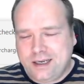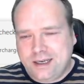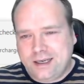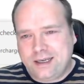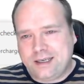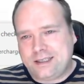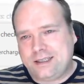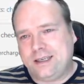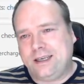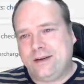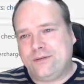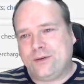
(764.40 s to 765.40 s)
is the
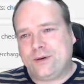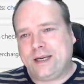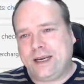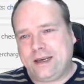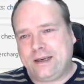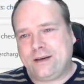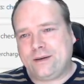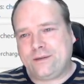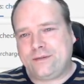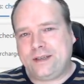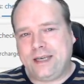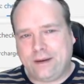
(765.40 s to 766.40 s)
default handler
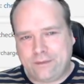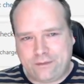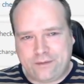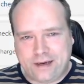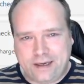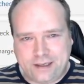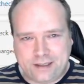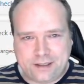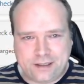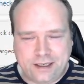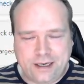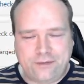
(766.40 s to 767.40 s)
of Java
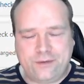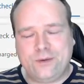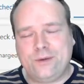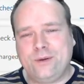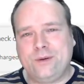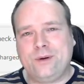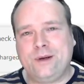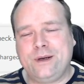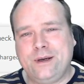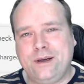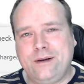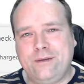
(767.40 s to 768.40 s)
files. If you
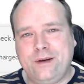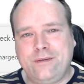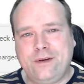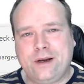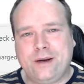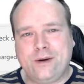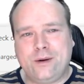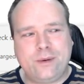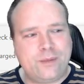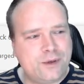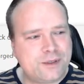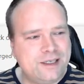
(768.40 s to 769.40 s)
are a
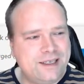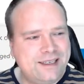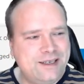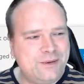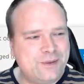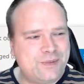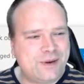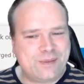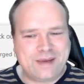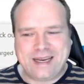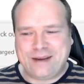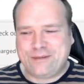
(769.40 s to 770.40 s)
normal person, you would
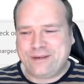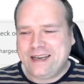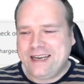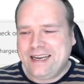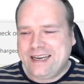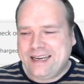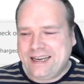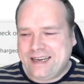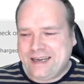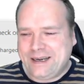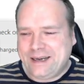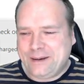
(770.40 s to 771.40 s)
probably have
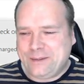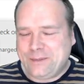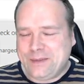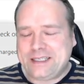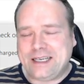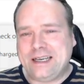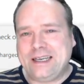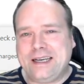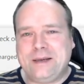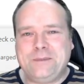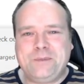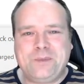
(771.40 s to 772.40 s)

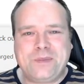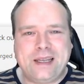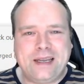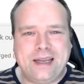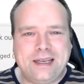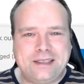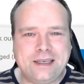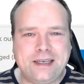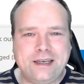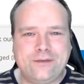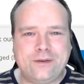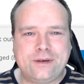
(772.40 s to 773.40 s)
IntelliJ as the
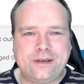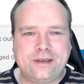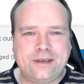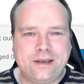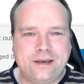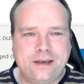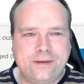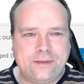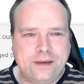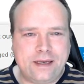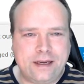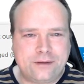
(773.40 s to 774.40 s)
default, to
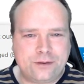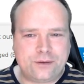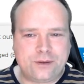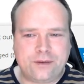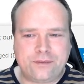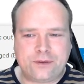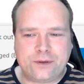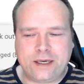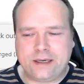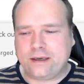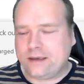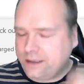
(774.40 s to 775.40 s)

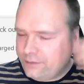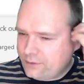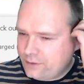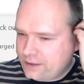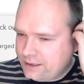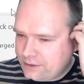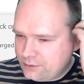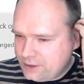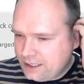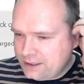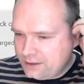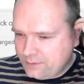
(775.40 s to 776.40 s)
handle the default
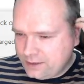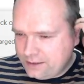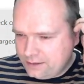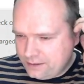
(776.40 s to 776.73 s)
association with